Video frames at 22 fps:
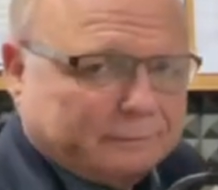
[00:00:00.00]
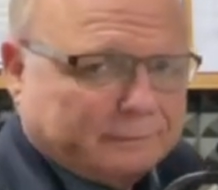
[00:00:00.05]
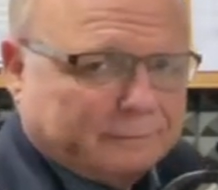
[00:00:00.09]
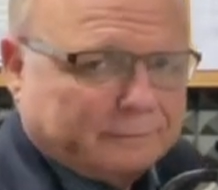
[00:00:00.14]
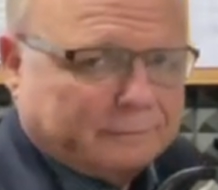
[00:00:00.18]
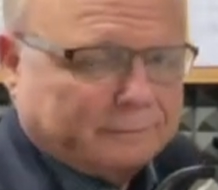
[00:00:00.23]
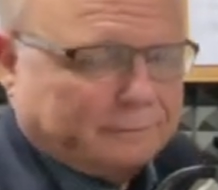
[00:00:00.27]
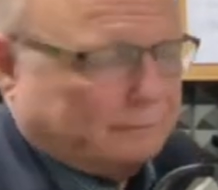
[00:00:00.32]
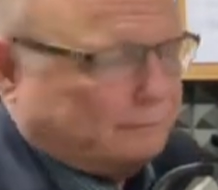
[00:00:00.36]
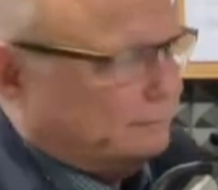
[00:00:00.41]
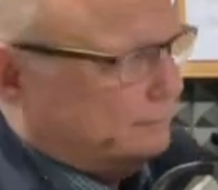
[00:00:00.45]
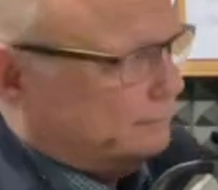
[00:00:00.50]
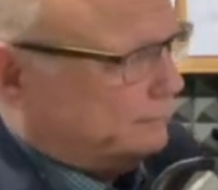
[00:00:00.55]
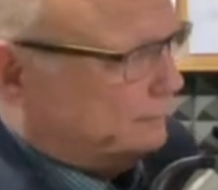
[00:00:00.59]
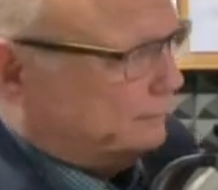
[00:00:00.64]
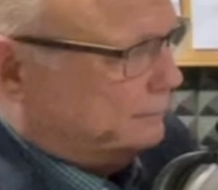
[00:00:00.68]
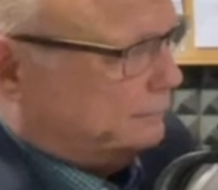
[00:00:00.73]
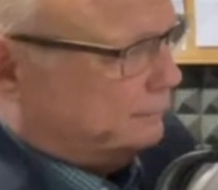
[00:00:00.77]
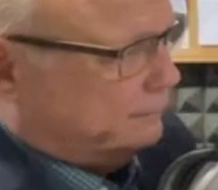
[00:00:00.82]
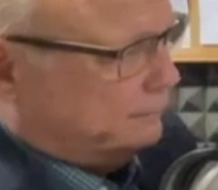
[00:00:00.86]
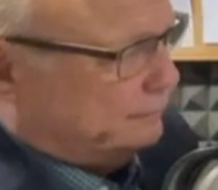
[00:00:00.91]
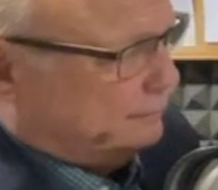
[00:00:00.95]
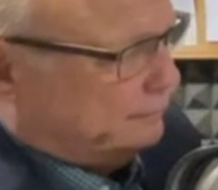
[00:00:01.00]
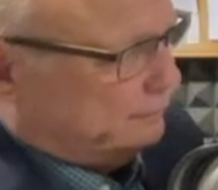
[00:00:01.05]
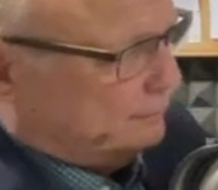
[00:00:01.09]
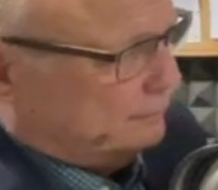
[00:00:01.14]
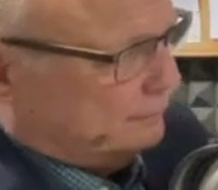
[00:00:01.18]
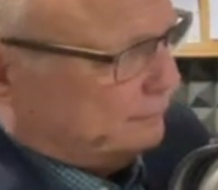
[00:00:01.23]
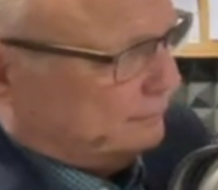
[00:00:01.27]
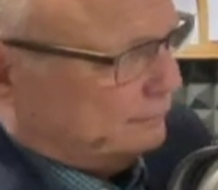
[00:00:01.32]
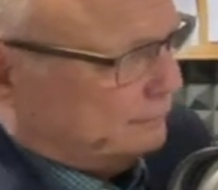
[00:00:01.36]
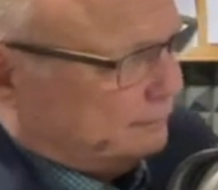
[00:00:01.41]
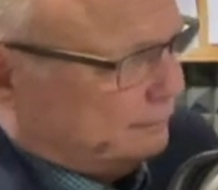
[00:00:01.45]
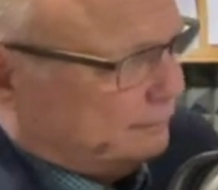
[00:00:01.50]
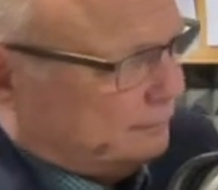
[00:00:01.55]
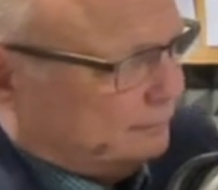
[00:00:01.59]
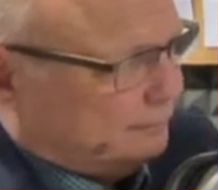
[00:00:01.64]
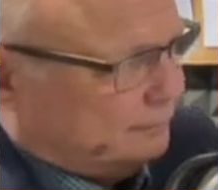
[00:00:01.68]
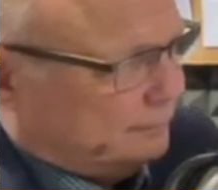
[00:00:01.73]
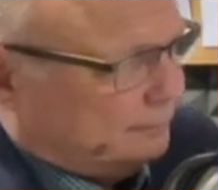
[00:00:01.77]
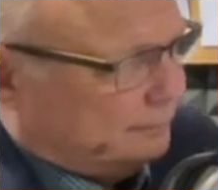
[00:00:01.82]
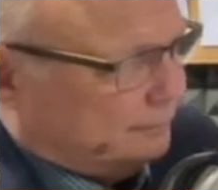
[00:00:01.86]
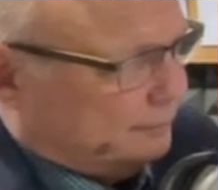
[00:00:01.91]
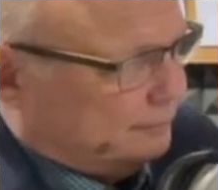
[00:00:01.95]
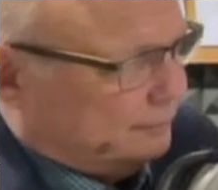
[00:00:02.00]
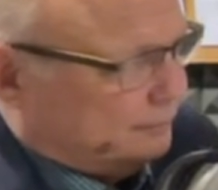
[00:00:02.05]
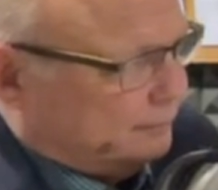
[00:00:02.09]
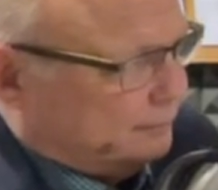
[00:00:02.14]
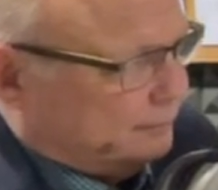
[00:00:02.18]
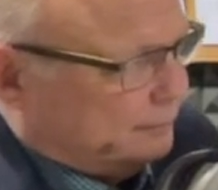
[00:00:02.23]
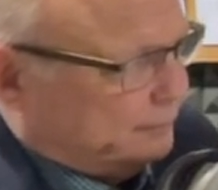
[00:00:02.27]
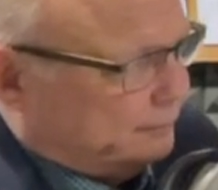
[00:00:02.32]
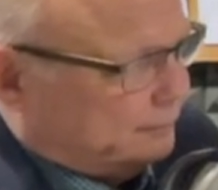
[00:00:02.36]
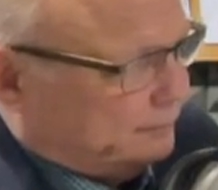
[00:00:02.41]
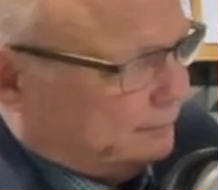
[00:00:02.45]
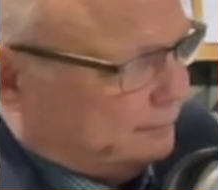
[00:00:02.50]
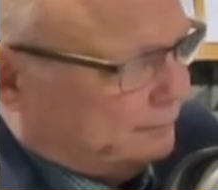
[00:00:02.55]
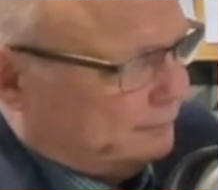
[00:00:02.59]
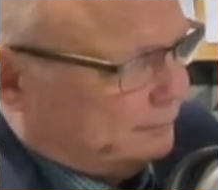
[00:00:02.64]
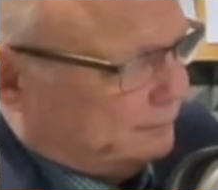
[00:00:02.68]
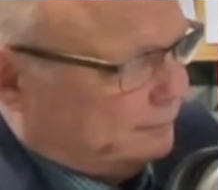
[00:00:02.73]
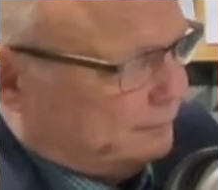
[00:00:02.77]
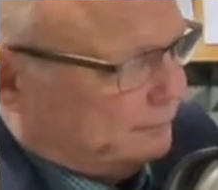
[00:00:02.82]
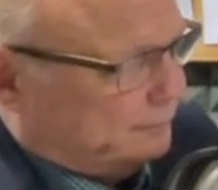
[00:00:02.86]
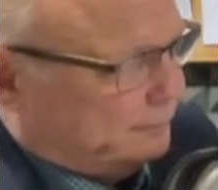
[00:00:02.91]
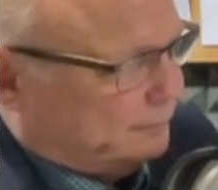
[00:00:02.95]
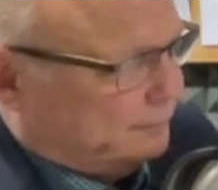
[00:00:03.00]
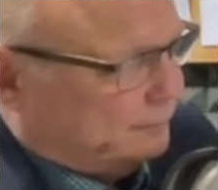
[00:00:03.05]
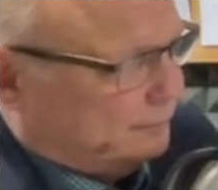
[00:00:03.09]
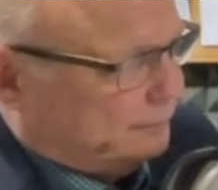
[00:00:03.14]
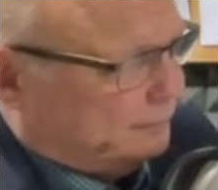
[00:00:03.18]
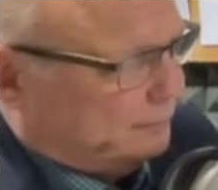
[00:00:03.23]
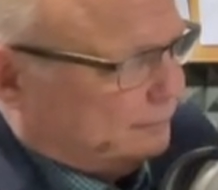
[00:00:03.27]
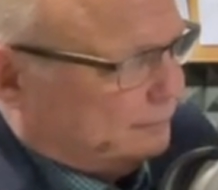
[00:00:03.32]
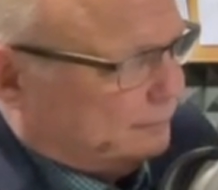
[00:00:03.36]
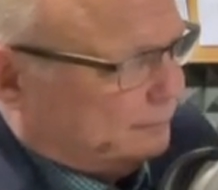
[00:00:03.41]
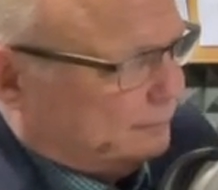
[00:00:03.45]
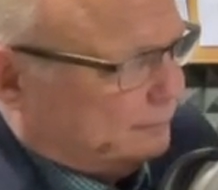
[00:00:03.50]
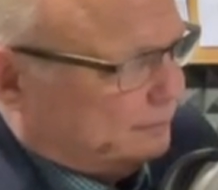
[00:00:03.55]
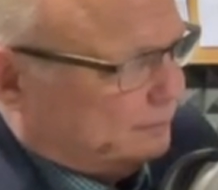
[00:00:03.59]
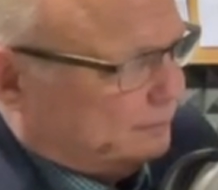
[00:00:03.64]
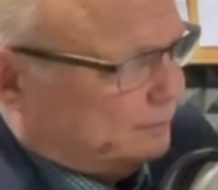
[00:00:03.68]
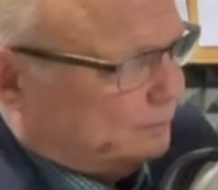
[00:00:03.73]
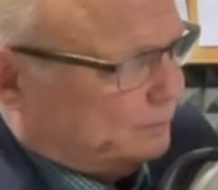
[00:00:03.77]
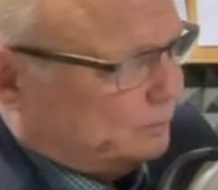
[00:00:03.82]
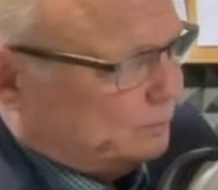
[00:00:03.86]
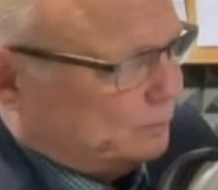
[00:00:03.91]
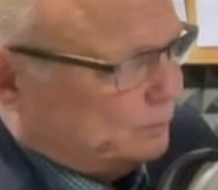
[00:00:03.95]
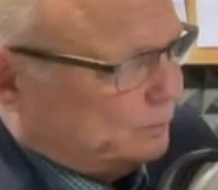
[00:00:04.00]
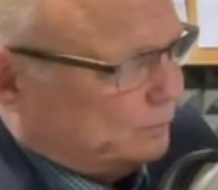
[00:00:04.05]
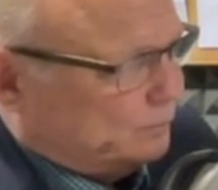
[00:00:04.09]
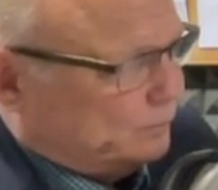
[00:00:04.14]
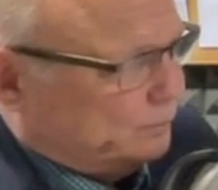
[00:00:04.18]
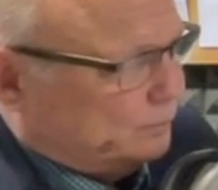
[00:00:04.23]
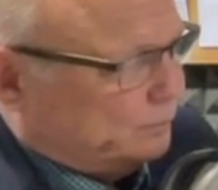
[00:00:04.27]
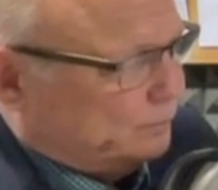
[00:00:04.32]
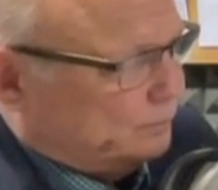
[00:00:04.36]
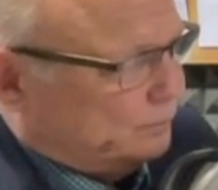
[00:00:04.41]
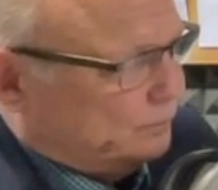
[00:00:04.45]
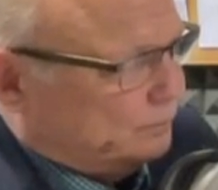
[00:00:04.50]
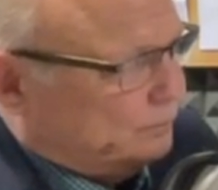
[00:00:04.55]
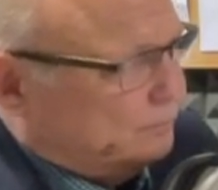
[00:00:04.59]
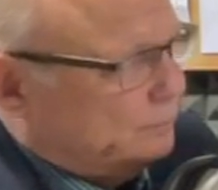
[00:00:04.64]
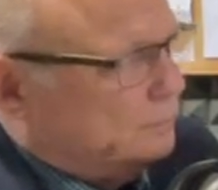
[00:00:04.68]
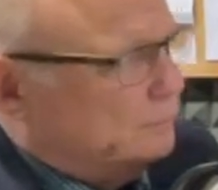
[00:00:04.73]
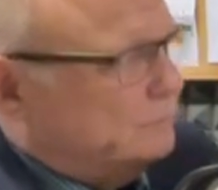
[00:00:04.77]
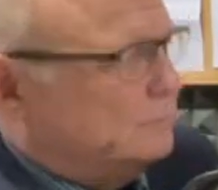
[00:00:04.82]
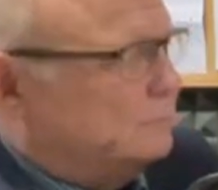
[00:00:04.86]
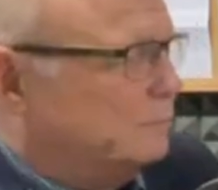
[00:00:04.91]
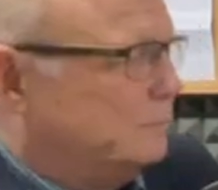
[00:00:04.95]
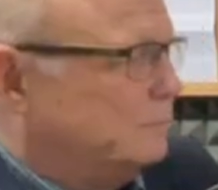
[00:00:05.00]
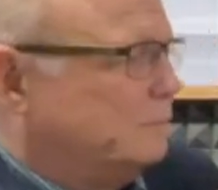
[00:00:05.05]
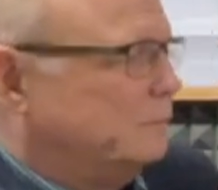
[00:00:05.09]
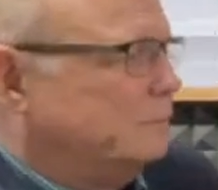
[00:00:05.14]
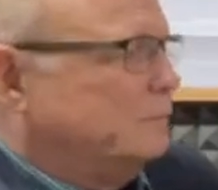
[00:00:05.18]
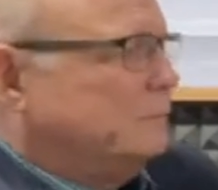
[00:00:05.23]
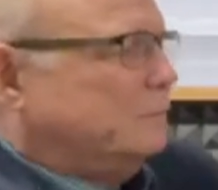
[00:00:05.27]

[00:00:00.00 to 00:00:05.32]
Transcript: The person shown says nothing.